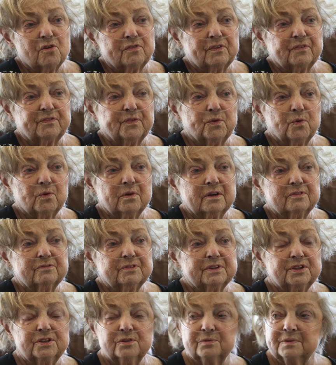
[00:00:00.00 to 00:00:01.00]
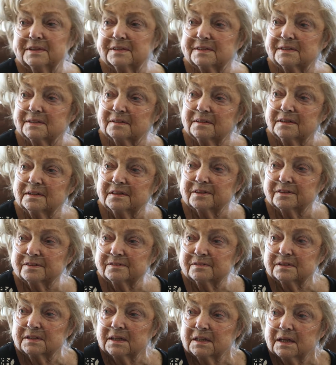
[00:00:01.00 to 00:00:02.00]
over 400 units in
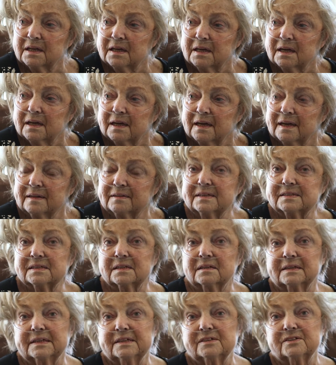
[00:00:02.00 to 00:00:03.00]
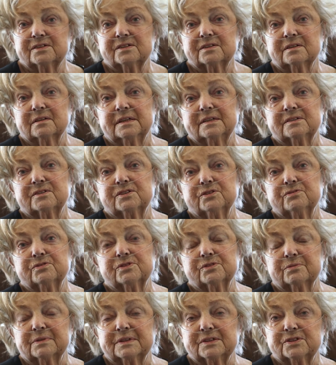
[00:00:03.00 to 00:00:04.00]
here, and there's at least
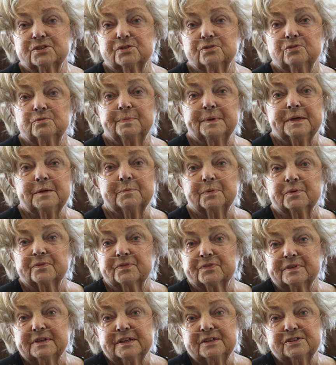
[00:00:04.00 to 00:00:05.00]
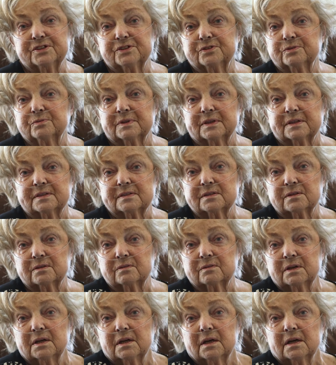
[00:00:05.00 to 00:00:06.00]
usually 2 people for each unit,
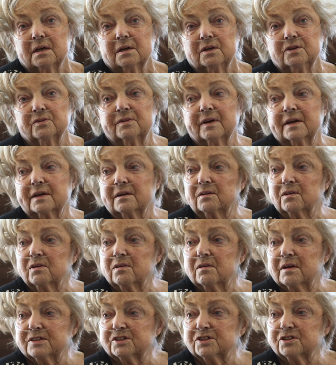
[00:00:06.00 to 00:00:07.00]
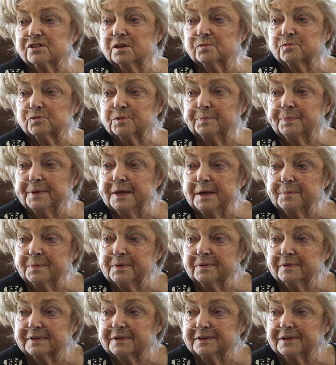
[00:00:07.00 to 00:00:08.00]
so you've got a large number of
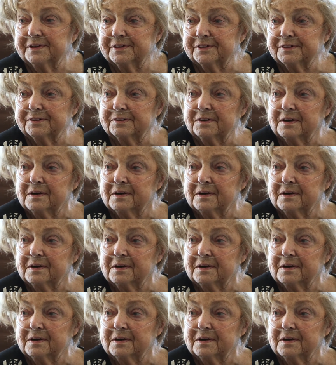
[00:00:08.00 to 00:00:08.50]
people in here.